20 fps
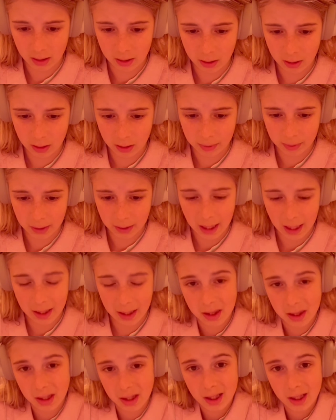Neil Pat- I
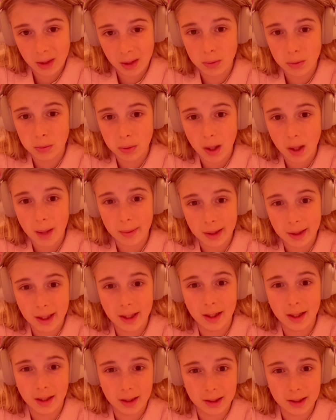think he was probably in
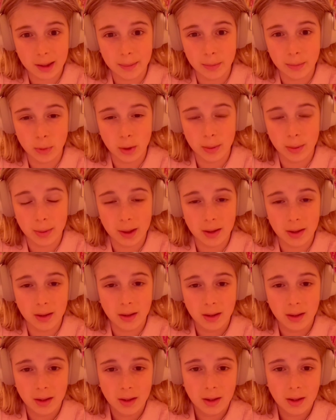it at some point, but
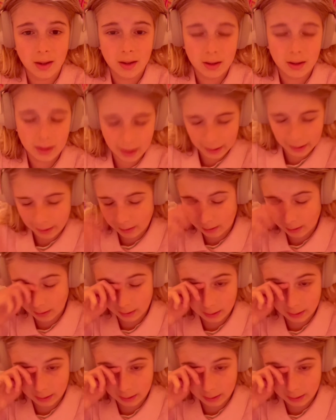like a